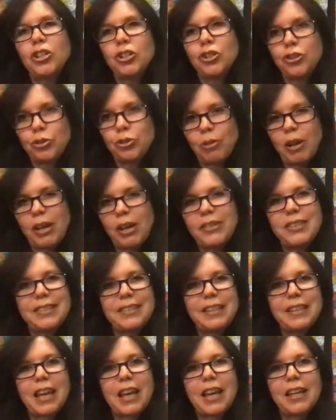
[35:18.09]

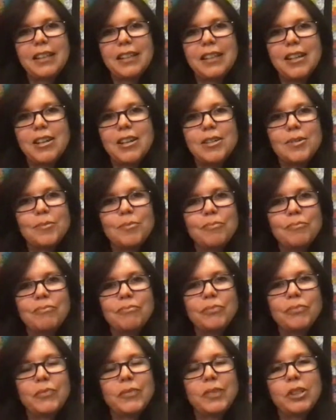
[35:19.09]
trust that
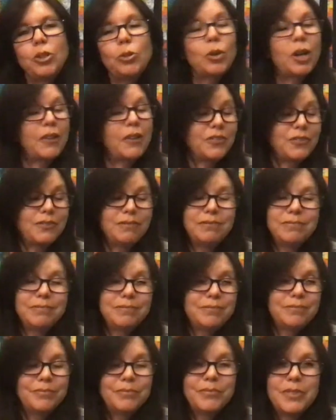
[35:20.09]
um, you have
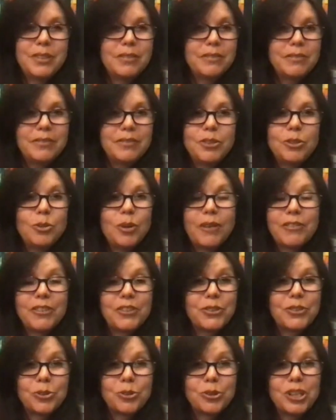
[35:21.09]
you have a
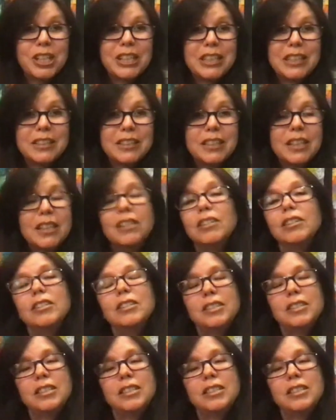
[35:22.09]
story to tell